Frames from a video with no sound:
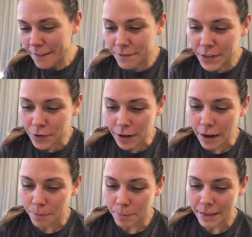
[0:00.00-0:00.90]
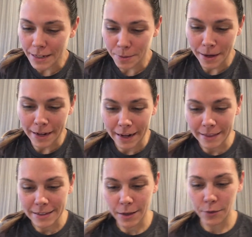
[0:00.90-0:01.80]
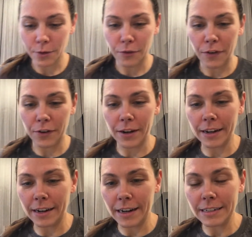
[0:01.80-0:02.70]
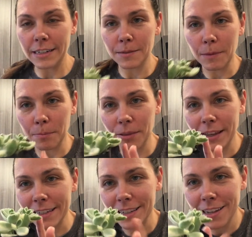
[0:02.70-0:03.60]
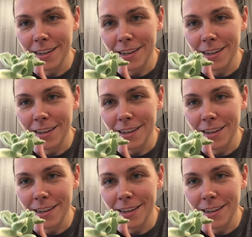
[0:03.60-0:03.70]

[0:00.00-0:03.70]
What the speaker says: figure it out. But that's why I got these other little variegated guys, because I'm like, please,